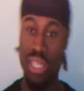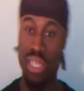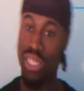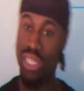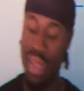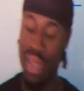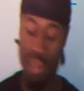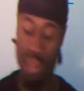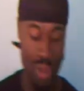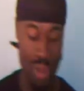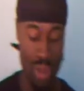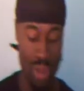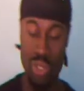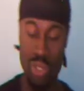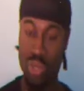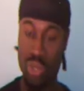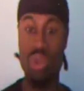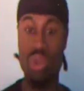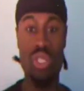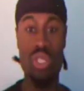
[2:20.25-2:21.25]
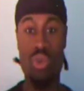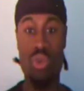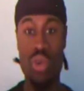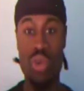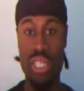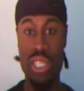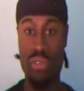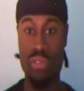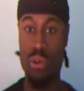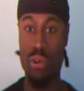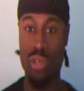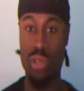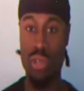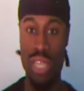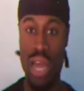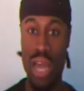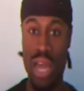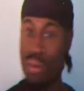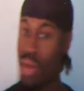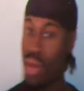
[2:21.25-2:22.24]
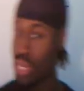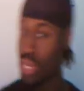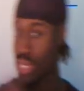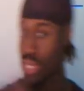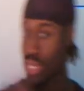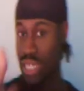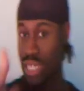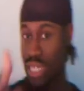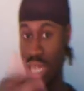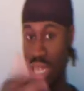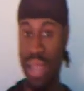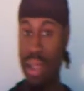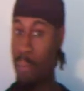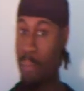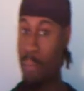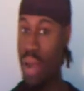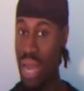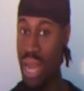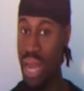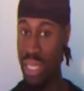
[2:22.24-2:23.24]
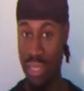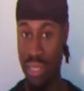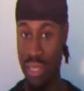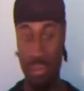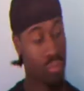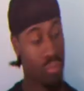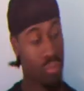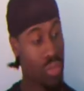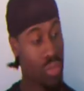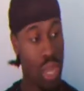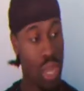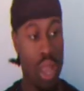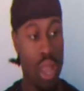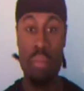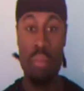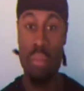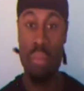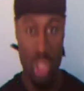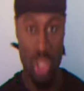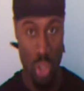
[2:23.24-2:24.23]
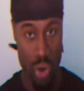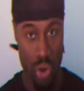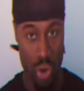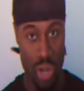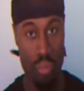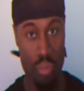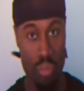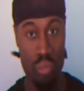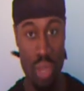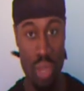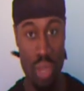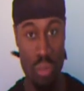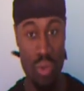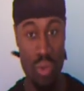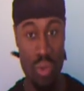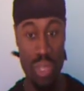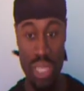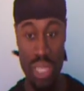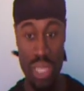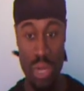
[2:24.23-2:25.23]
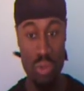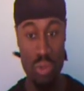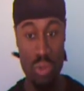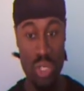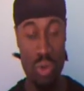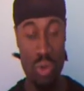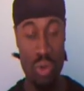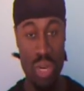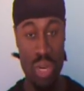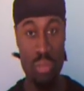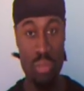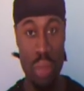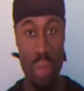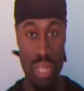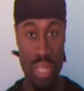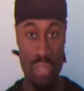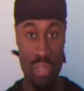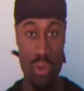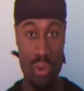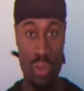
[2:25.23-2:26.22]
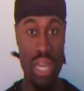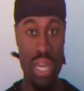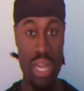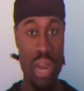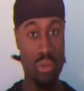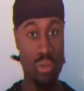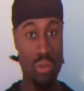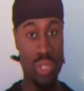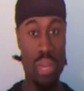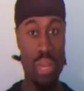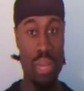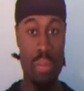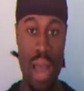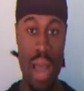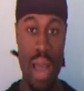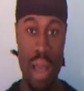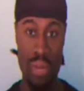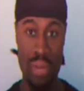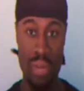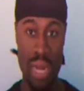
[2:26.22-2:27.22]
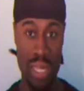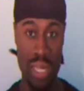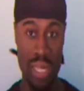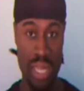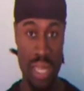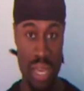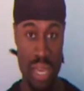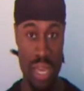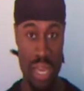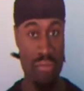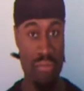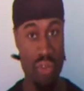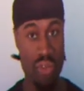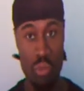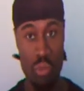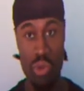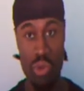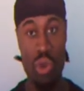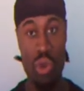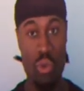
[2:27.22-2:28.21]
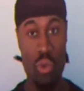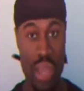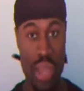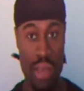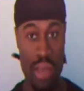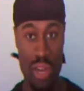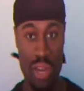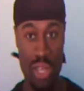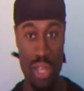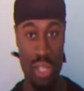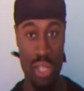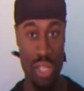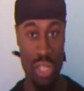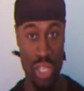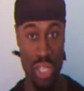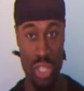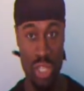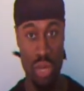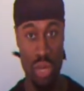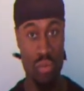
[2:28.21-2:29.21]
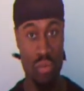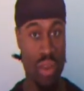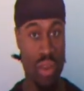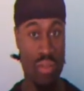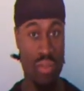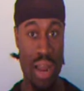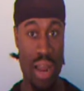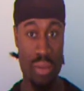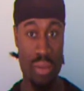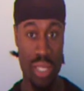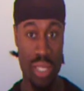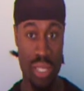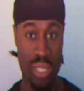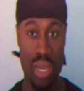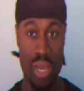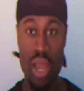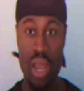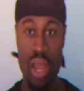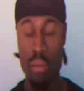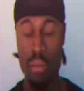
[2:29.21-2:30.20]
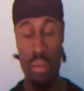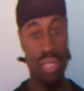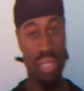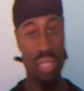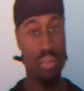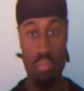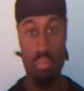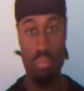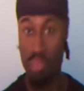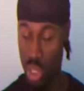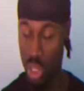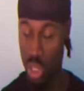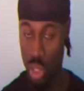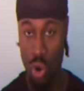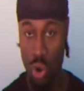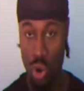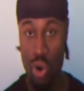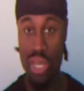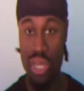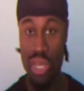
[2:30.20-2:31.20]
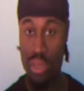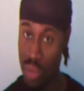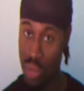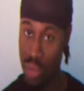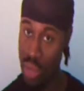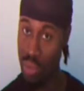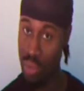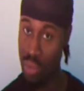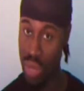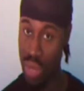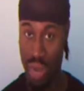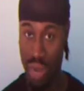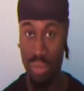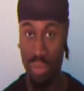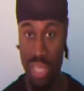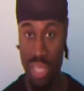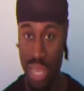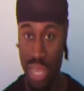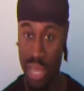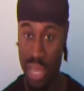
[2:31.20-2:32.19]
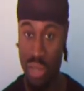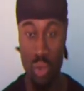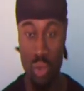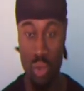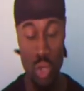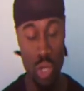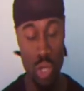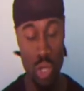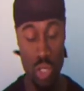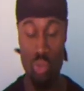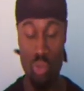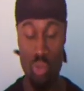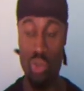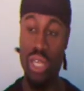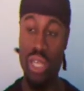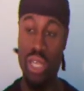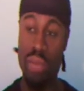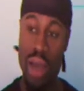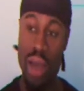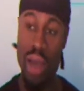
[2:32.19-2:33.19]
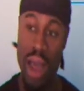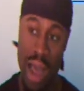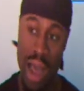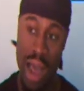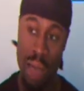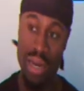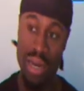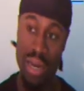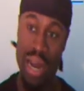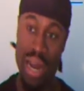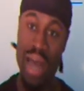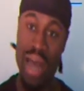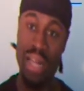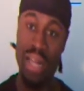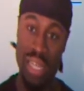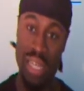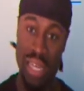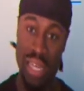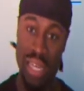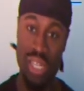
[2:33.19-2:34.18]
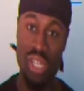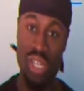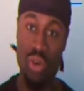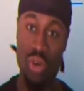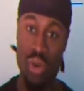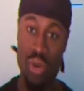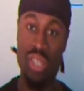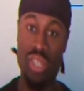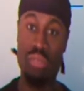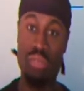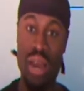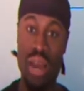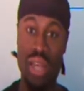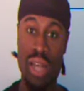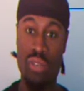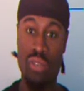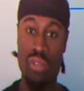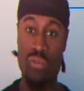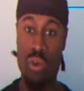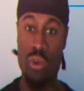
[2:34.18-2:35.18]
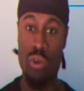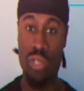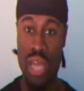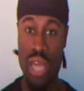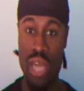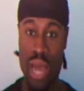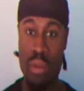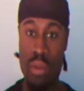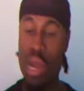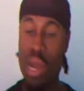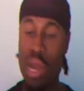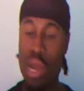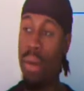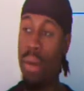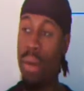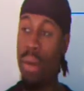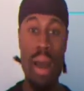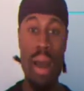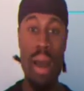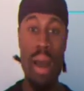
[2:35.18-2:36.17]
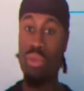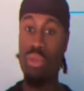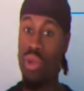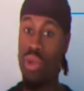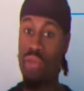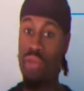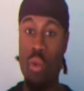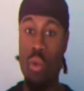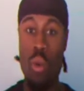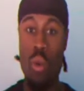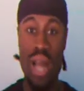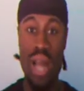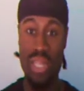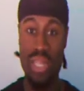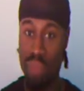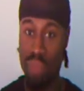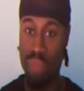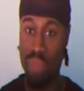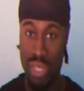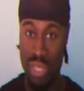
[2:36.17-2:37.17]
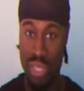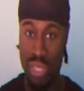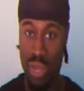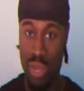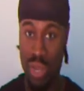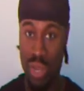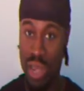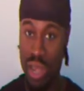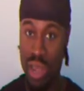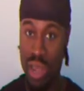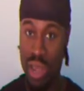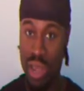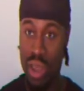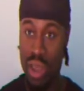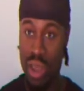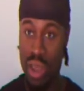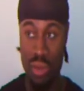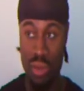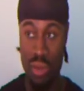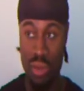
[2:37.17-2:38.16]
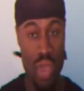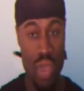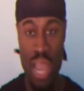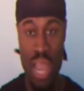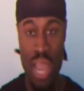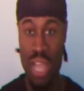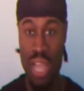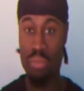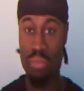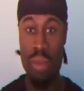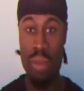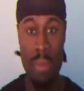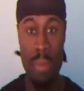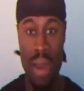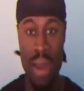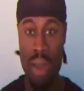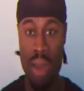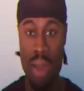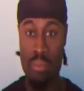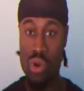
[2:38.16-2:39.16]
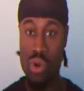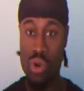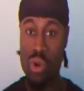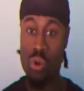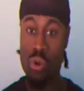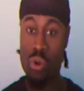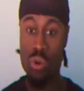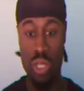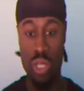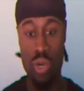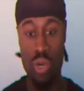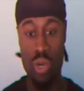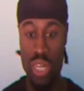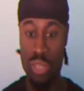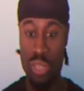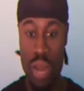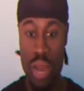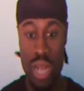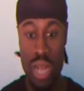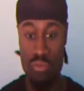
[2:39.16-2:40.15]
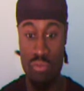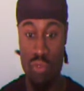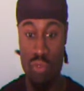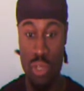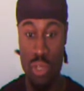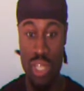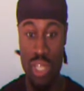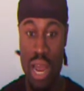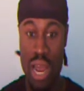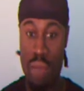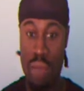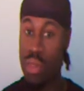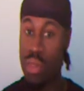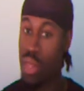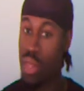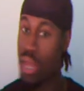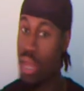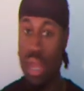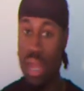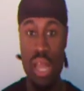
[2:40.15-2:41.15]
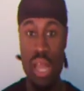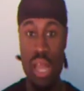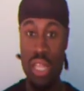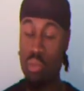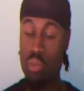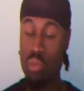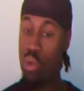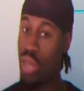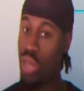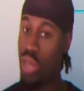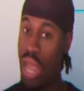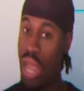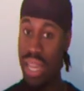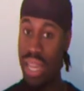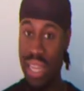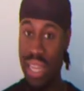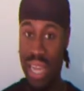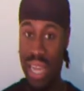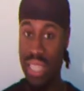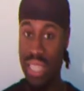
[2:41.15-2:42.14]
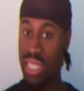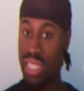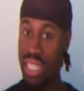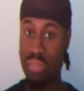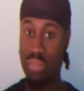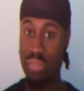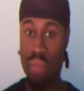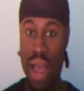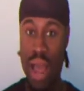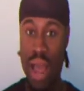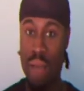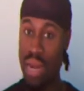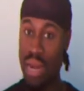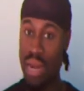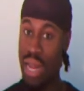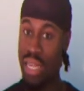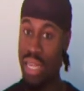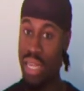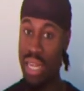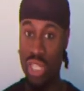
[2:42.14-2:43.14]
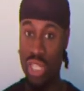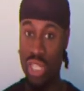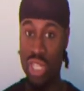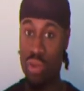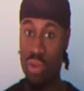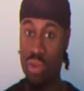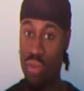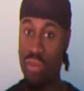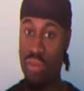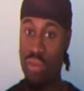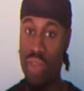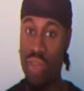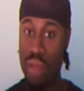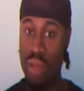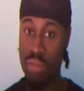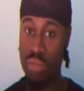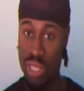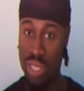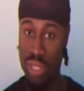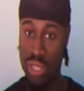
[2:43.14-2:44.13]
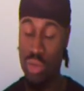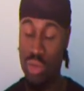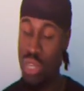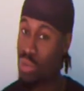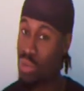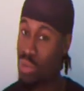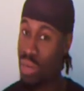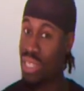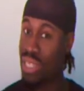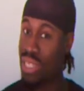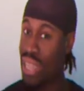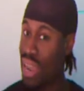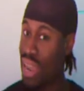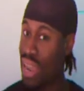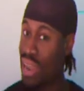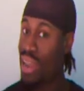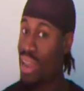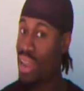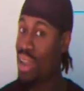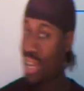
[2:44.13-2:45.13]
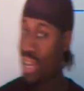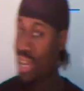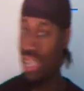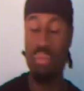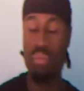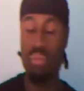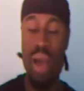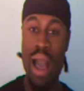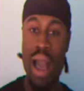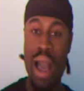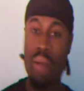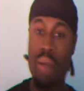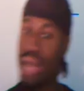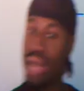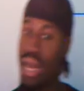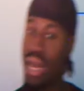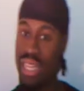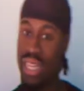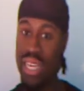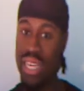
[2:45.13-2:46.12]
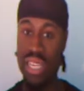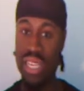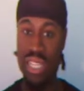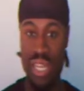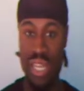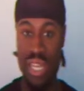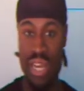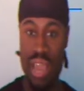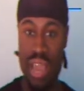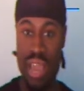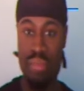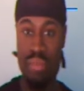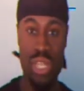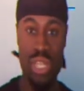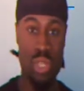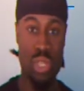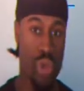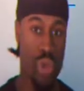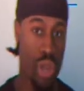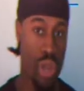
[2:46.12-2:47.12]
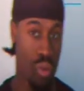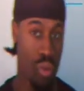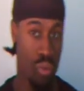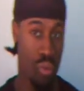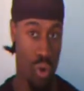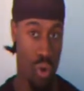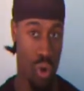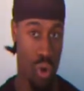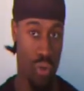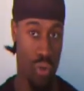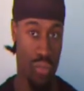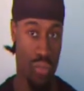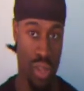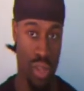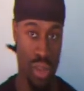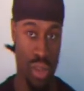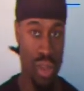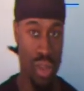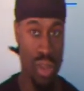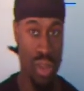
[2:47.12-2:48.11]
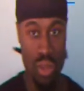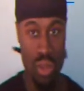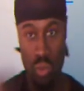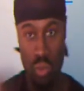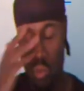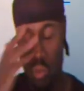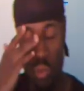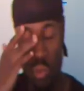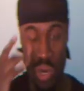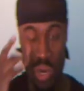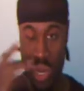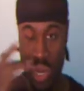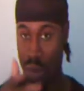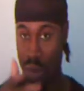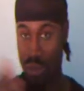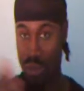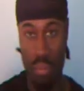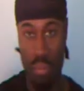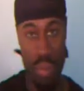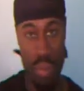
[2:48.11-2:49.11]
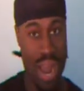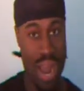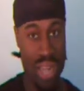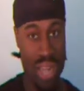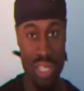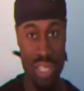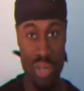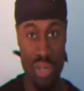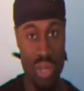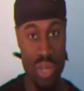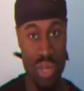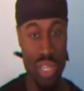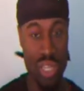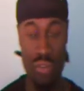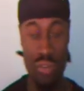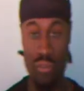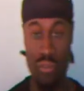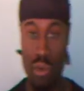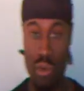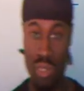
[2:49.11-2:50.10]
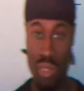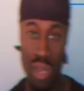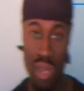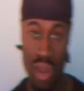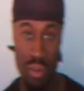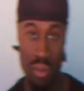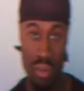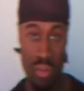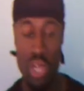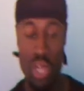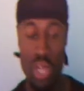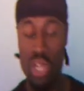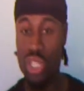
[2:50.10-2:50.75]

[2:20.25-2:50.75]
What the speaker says: It's like Michael Jordan's the greatest of all time, just like in boxing. Majority of people, when you say who's the greatest boxer of all time, will say Muhammad Ali, even though we know we have others like Sugar Ray Robinson. But majority of people, like I'm saying, you talk to will say Muhammad Ali is the greatest boxer of all time. My mom don't even watch boxing, okay? But if you ask my mom who's the greatest boxer of all time, it's more likely that she says Muhammad Ali than Sugar Ray Robinson. You get what I'm saying? Because Muhammad Ali is the name that you hear more often when it comes to boxing, greatest of all time.